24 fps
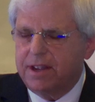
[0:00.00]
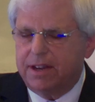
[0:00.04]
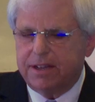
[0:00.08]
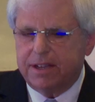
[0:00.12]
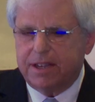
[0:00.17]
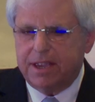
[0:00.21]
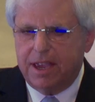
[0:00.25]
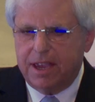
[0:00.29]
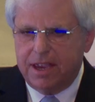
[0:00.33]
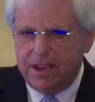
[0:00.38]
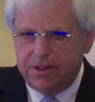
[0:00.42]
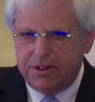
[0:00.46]

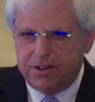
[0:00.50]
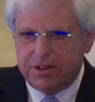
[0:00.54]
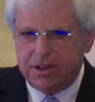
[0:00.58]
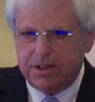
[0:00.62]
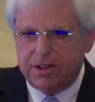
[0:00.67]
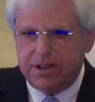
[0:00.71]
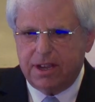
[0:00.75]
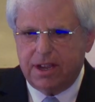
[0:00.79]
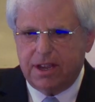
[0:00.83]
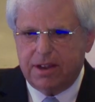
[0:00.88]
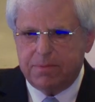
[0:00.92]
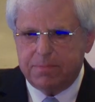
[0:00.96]

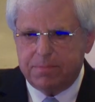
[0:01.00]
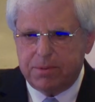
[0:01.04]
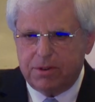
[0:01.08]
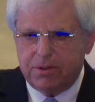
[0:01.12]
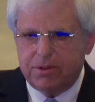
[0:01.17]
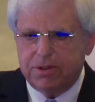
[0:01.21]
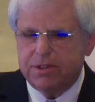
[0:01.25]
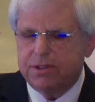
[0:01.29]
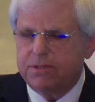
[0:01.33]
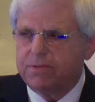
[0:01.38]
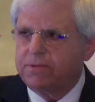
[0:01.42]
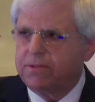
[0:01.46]
dedication and
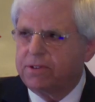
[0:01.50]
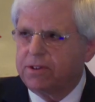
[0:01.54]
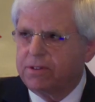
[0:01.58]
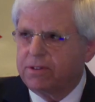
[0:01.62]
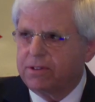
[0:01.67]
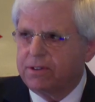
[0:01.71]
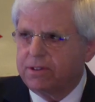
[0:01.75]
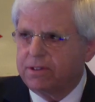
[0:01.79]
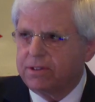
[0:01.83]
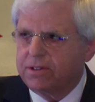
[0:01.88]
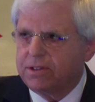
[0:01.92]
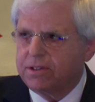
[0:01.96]

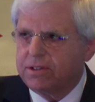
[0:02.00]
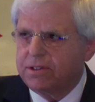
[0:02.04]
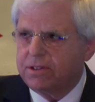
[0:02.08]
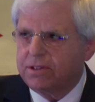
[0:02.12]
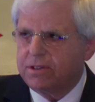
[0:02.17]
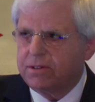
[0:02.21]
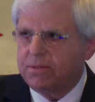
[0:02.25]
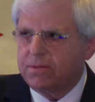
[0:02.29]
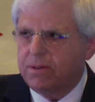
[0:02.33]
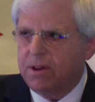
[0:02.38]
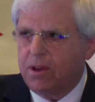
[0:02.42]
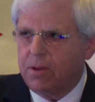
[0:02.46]
perseverance
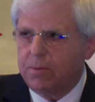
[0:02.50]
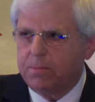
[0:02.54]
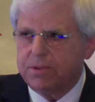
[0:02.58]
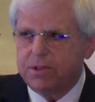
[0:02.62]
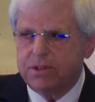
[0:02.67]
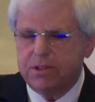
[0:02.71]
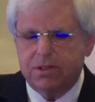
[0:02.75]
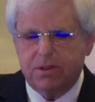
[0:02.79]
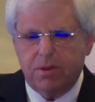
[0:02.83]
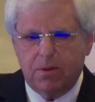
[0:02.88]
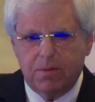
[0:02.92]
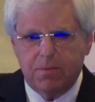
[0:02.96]
to help
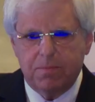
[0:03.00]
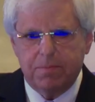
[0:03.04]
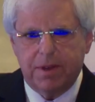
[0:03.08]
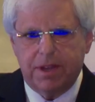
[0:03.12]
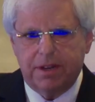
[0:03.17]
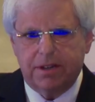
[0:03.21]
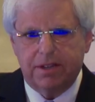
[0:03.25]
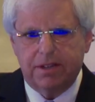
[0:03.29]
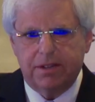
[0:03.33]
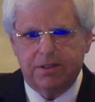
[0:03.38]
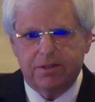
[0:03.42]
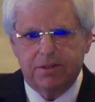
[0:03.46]
so
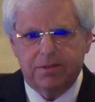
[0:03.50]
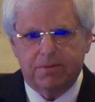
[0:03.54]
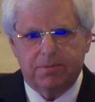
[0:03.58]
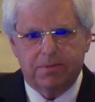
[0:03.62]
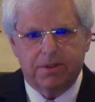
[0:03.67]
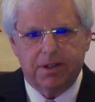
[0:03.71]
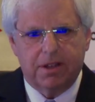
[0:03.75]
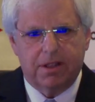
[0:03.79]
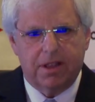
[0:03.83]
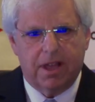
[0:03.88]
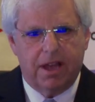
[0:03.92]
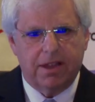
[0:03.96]
many to
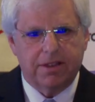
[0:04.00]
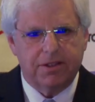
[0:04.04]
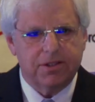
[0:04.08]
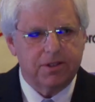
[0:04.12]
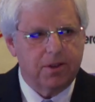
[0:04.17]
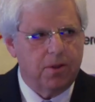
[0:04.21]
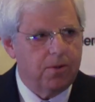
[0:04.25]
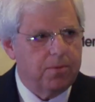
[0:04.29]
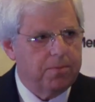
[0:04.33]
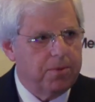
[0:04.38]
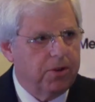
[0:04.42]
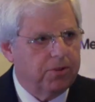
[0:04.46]
realize
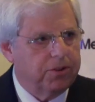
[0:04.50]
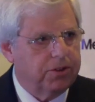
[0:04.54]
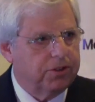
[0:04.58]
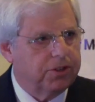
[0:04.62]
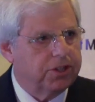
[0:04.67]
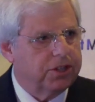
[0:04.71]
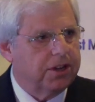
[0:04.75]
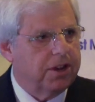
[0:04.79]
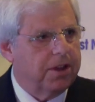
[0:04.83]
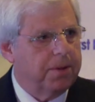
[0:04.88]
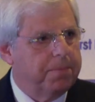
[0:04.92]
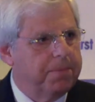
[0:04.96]
home
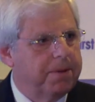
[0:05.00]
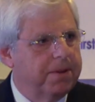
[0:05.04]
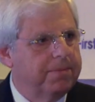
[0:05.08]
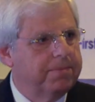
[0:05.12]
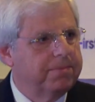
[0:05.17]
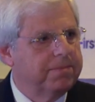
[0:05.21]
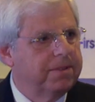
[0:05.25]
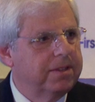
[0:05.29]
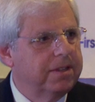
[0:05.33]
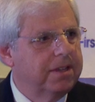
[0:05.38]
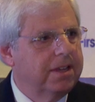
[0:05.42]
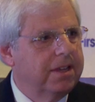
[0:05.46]
ownership
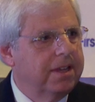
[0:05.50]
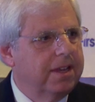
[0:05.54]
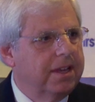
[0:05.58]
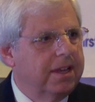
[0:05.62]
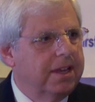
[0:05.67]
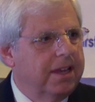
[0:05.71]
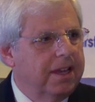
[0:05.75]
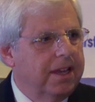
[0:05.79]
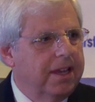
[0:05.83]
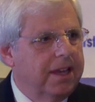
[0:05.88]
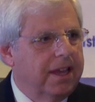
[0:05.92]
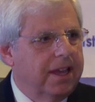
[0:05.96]

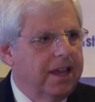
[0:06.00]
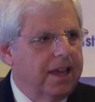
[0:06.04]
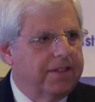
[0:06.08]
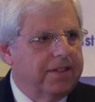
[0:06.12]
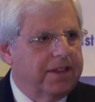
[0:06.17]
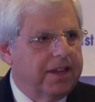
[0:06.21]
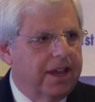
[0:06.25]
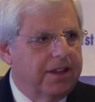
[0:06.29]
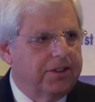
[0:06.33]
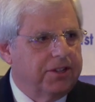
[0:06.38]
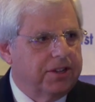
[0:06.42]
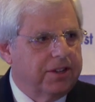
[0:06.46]
and
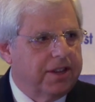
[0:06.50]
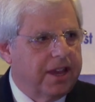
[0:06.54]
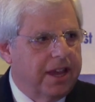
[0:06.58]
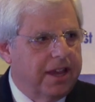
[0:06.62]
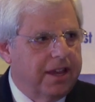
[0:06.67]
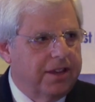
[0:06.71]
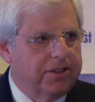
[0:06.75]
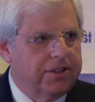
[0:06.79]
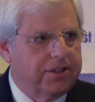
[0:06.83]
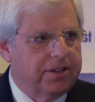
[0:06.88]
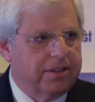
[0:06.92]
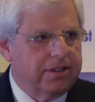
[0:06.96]
the
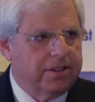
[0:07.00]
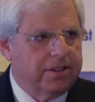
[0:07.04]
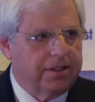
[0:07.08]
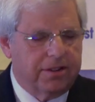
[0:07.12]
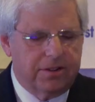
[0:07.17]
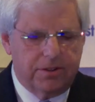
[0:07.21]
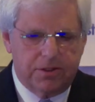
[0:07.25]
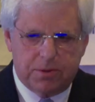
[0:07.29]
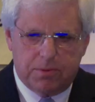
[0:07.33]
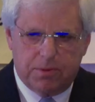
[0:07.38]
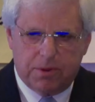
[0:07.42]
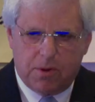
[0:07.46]
education that
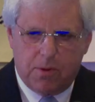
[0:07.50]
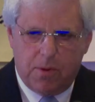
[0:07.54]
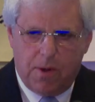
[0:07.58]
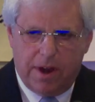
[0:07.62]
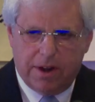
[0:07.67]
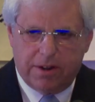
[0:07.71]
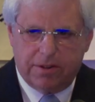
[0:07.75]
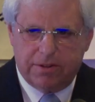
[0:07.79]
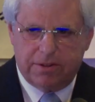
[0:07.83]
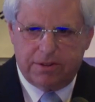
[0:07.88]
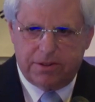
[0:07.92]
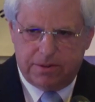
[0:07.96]
is
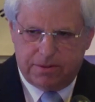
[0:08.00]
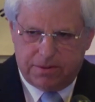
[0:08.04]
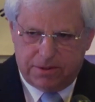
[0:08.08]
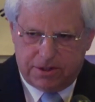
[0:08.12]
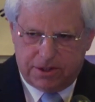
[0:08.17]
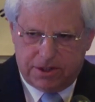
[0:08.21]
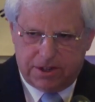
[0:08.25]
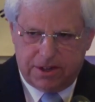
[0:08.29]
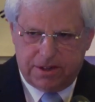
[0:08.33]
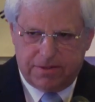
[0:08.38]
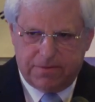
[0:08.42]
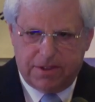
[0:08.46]
required to
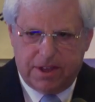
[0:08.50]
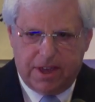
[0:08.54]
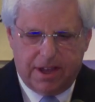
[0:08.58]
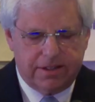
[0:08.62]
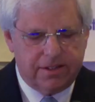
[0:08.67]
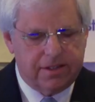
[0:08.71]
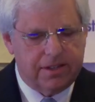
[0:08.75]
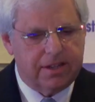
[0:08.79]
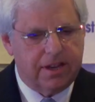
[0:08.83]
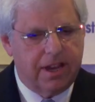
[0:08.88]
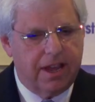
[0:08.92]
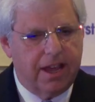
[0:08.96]
achieve that
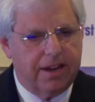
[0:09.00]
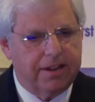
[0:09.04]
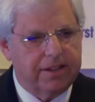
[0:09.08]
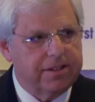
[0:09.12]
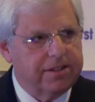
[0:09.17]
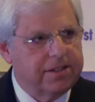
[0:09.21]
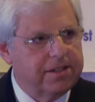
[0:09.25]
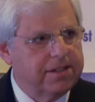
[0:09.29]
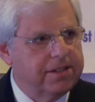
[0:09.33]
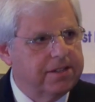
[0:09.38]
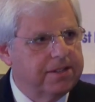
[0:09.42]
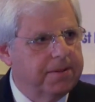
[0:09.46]

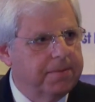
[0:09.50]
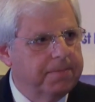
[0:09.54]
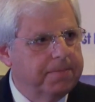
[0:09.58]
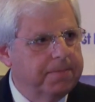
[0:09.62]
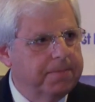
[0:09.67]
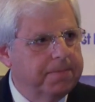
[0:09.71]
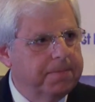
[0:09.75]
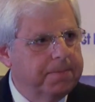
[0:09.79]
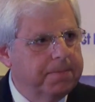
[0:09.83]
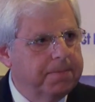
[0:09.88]
status.